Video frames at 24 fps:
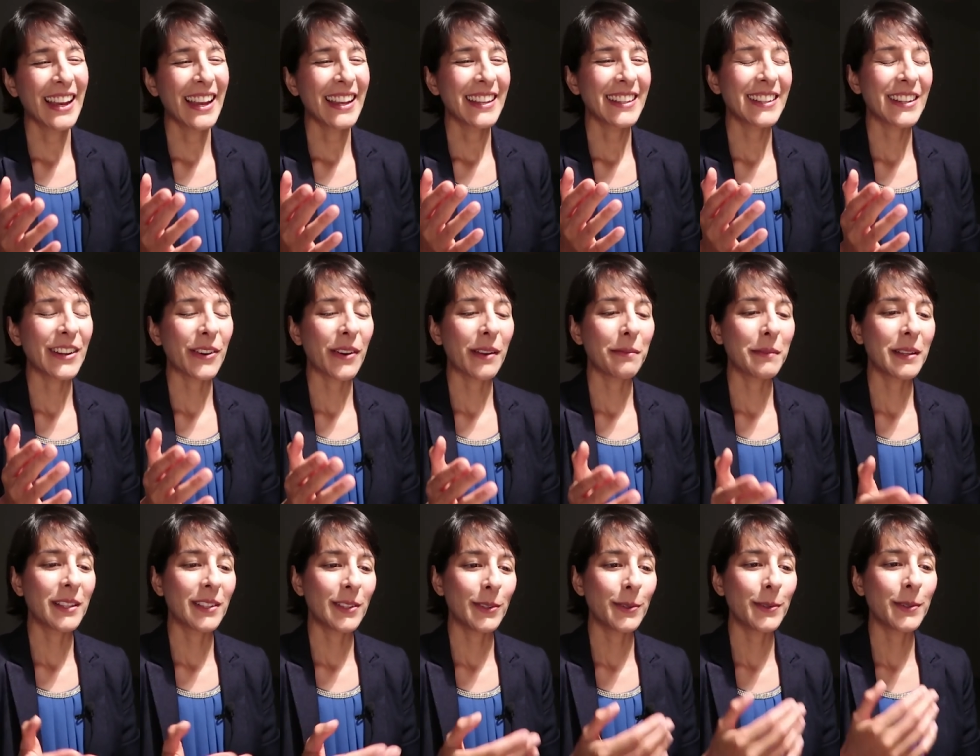you know, I
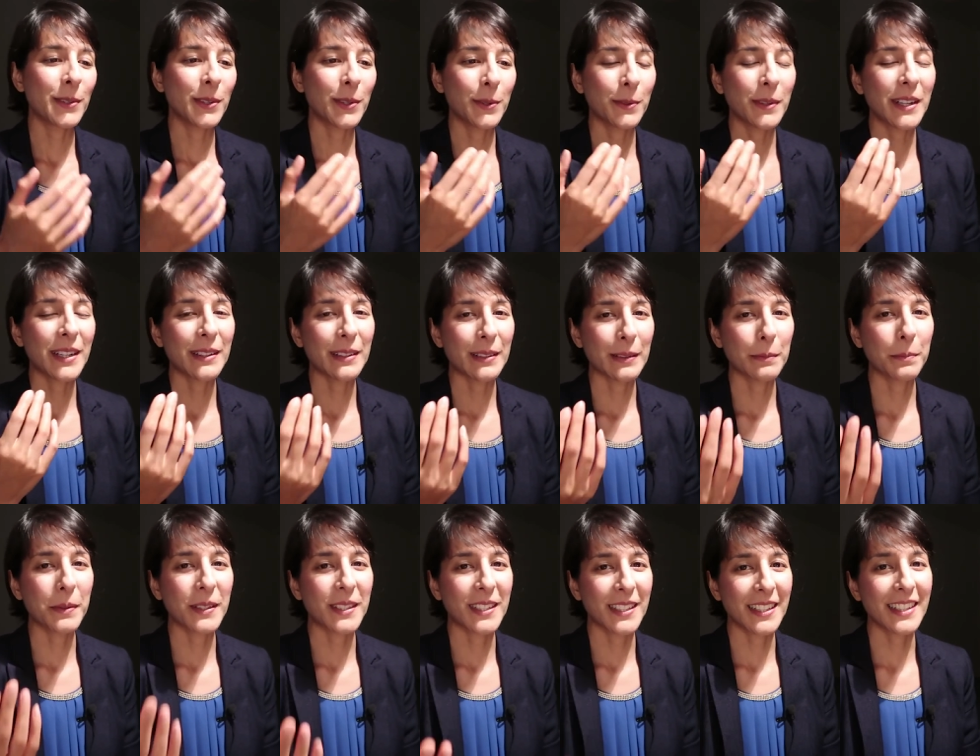mean, you you are
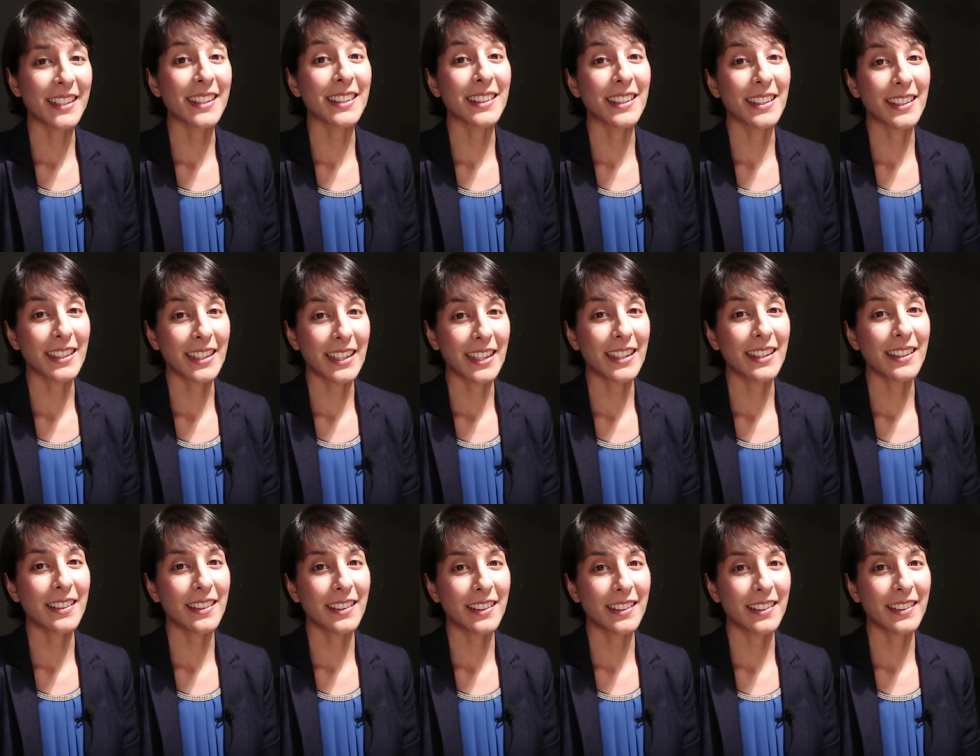
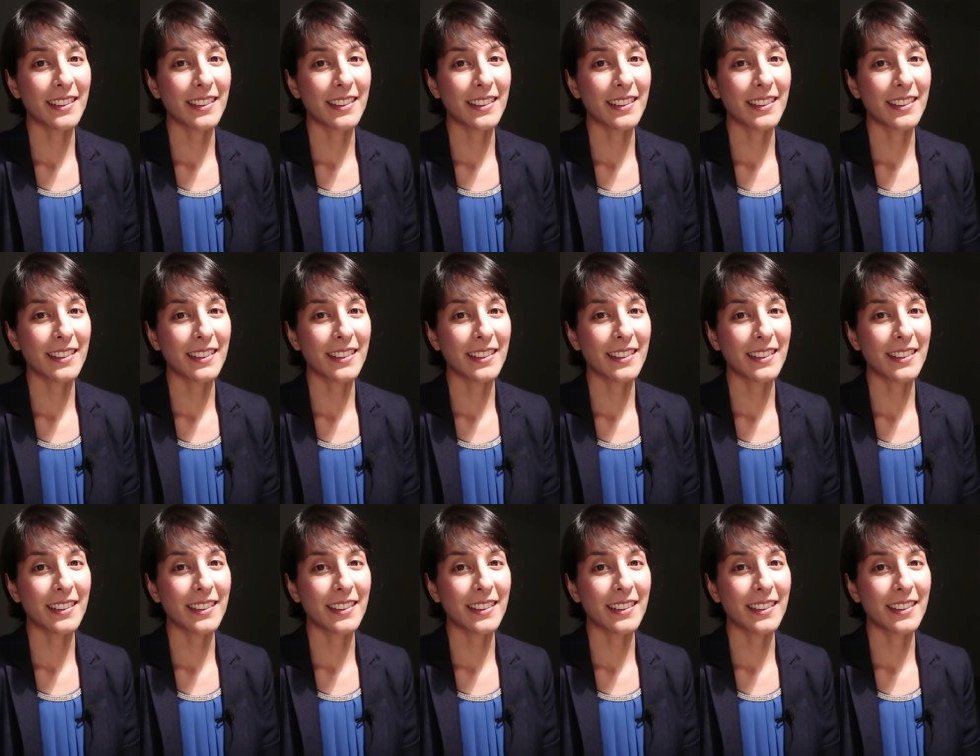particularly